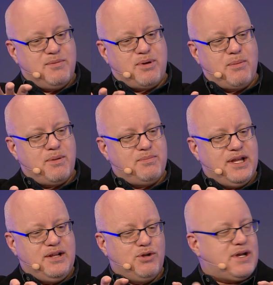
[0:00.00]
we
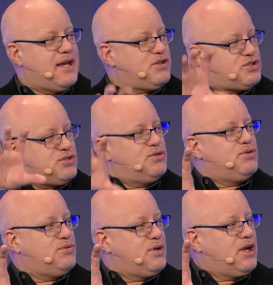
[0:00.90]
probably look at
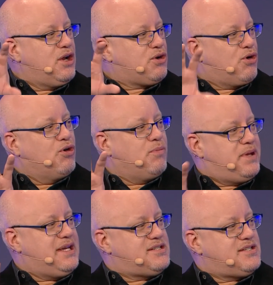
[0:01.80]
two core
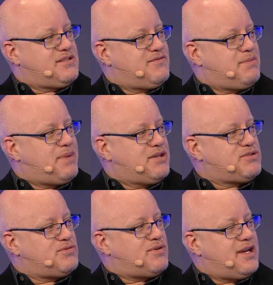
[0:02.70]
pieces of the
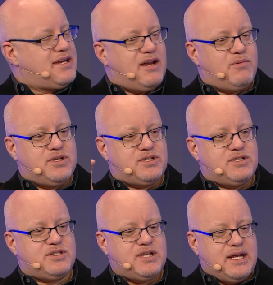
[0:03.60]
puzzle right now, which
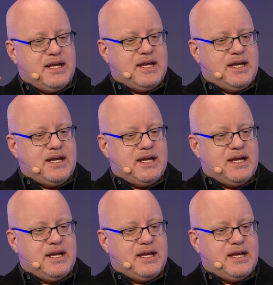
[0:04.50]
is